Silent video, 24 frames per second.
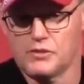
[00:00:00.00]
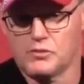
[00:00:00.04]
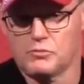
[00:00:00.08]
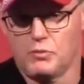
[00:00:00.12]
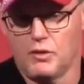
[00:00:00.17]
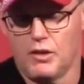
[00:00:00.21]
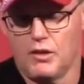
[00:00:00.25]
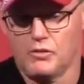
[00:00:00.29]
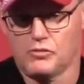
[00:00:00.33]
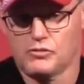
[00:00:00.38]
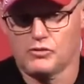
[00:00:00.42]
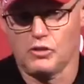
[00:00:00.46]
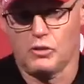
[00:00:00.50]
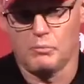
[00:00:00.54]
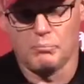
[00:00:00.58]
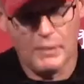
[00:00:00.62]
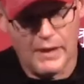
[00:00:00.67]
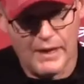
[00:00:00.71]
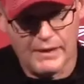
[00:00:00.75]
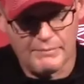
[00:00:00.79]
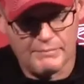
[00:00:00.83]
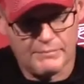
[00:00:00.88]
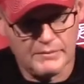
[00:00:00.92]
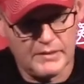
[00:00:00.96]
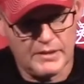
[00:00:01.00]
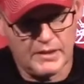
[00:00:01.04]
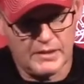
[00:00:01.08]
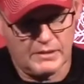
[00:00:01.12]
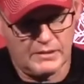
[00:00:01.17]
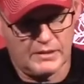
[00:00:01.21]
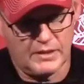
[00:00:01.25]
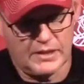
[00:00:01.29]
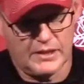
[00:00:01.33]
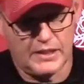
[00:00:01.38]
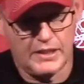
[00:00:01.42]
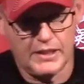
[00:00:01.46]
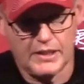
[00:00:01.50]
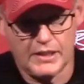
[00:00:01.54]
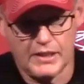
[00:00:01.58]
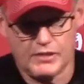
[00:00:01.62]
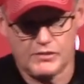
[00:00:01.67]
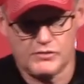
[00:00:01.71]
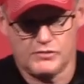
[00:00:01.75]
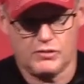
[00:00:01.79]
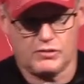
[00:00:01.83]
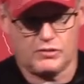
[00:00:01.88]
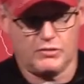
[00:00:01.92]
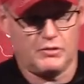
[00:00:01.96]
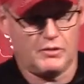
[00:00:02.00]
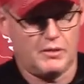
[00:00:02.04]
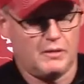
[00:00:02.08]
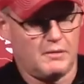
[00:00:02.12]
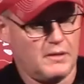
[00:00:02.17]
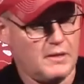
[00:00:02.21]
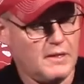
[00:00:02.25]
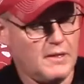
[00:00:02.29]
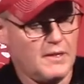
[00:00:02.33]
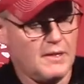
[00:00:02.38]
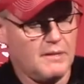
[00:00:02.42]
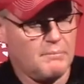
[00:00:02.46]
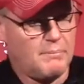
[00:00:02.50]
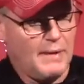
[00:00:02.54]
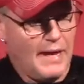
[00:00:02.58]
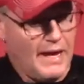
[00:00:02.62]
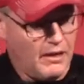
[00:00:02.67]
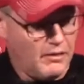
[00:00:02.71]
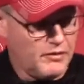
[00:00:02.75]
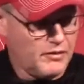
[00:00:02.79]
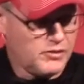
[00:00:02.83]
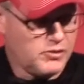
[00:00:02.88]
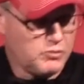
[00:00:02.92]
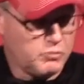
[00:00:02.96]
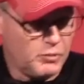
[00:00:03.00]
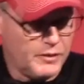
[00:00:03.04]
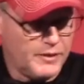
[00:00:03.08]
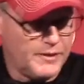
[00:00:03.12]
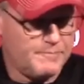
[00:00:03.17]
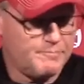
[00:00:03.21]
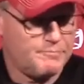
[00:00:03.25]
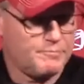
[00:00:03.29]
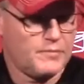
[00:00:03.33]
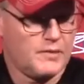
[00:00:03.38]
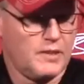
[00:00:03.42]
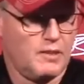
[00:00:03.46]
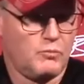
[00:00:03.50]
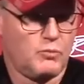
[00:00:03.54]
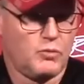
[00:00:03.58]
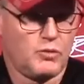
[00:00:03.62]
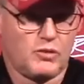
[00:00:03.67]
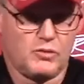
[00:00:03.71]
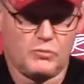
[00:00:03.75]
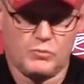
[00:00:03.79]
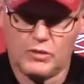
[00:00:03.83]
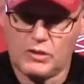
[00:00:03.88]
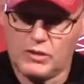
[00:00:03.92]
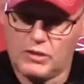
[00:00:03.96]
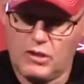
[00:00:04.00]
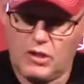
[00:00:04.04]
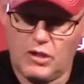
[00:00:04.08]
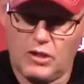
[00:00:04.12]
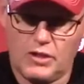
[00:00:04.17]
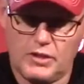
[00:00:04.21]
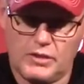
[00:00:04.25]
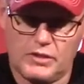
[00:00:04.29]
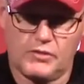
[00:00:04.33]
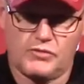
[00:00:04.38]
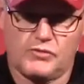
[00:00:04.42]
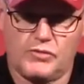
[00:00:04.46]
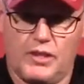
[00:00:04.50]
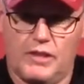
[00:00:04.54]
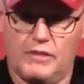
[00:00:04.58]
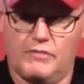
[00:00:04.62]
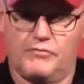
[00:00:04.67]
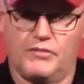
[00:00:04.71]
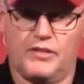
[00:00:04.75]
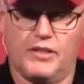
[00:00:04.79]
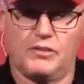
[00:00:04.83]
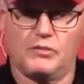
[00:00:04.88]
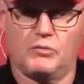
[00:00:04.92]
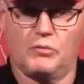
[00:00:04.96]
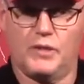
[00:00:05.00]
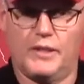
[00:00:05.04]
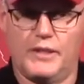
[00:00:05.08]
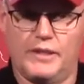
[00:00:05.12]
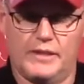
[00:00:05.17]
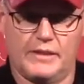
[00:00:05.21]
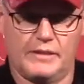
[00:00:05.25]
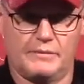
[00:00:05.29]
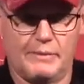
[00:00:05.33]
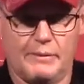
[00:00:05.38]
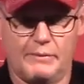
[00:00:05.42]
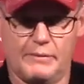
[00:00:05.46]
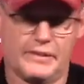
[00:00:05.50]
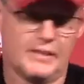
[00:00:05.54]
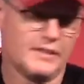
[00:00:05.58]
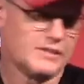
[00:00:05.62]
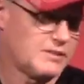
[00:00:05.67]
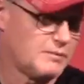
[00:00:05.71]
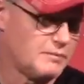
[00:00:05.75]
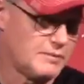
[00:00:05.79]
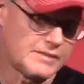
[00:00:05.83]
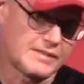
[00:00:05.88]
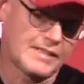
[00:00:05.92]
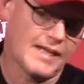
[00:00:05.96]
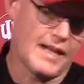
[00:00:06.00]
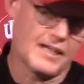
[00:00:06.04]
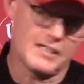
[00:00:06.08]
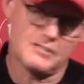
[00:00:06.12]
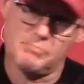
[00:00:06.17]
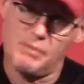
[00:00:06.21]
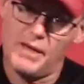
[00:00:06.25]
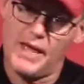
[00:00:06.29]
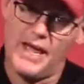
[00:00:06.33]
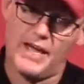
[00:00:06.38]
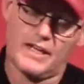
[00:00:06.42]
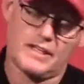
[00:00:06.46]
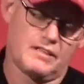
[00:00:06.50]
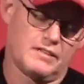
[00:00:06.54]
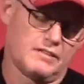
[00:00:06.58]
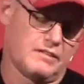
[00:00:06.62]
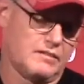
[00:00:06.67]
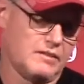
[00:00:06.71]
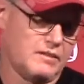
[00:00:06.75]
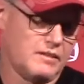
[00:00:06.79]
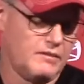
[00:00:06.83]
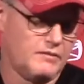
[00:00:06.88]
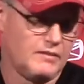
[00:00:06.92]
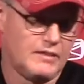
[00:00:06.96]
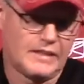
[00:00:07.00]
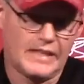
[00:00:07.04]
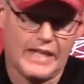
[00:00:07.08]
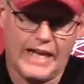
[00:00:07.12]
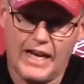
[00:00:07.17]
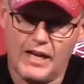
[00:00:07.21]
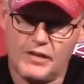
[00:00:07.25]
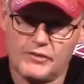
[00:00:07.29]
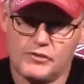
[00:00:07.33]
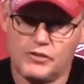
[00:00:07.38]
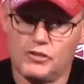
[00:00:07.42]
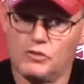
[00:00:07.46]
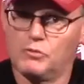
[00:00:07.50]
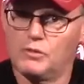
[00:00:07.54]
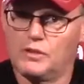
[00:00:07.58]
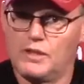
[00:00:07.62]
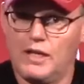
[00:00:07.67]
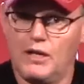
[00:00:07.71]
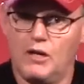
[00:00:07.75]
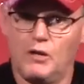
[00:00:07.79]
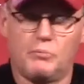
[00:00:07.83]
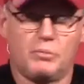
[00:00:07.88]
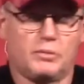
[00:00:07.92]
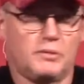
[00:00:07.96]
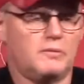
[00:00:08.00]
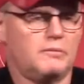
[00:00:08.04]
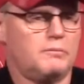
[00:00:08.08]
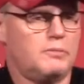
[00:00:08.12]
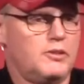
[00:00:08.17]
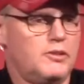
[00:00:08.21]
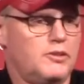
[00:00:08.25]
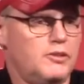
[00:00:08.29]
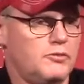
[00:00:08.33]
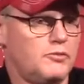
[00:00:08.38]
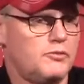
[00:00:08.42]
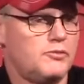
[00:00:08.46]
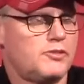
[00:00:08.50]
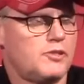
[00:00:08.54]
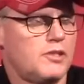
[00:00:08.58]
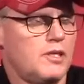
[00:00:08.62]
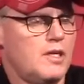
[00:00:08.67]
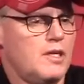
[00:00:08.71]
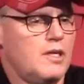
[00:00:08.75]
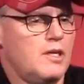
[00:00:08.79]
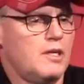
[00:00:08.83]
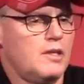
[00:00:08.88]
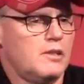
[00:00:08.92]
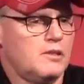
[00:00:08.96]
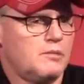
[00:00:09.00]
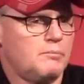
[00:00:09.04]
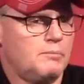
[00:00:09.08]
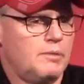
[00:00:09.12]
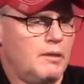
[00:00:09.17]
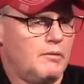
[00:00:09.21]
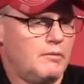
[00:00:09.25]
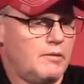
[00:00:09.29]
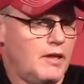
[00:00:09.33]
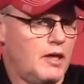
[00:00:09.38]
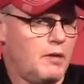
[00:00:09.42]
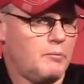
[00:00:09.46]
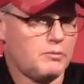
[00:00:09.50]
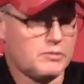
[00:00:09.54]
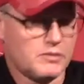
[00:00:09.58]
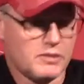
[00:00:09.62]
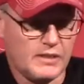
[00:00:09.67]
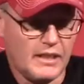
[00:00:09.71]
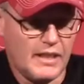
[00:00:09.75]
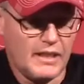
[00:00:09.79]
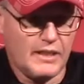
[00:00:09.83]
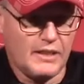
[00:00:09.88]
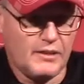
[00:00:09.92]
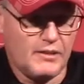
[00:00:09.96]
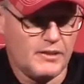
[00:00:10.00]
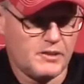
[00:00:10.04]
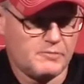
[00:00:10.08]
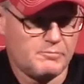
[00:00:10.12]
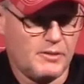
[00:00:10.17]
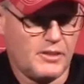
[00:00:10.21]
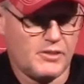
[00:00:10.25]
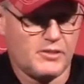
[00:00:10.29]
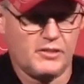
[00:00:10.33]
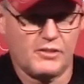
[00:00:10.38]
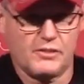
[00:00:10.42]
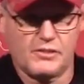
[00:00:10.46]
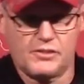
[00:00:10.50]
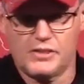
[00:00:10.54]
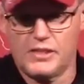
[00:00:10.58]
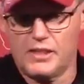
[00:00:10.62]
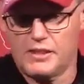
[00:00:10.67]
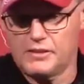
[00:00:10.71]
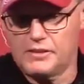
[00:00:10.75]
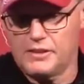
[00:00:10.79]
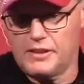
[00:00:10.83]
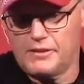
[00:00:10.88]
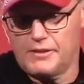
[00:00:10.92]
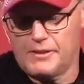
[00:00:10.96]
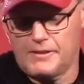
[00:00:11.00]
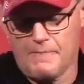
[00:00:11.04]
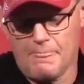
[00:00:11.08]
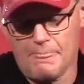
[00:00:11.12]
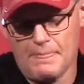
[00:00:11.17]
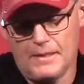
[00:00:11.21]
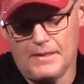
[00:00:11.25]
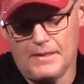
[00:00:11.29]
as well. So, but the key is they're going to battle this week, work it really hard, and try to find a way to maybe get some of these guys back. Even a guy or two would help. It would be huge to be able to help us in that area, especially in the secondary,